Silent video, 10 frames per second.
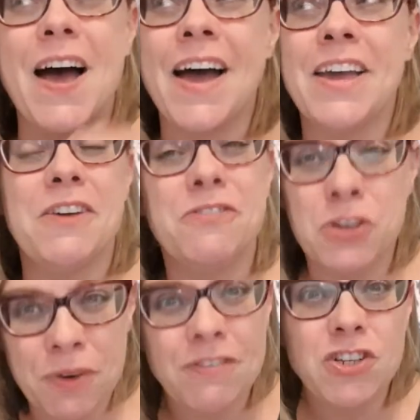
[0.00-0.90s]
If
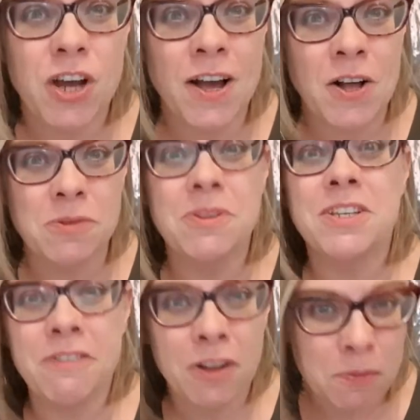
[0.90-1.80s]
you have a child with a
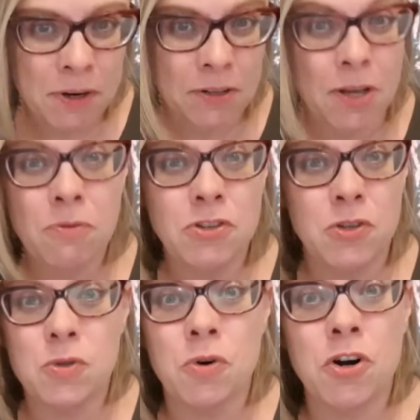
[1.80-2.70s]
developmental language
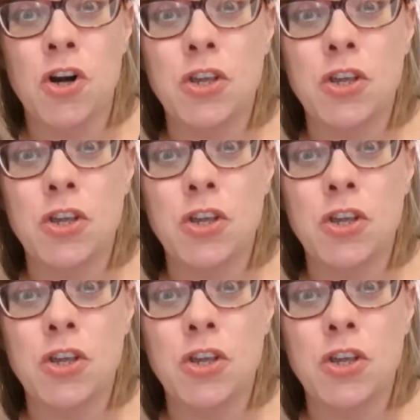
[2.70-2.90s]
disorder,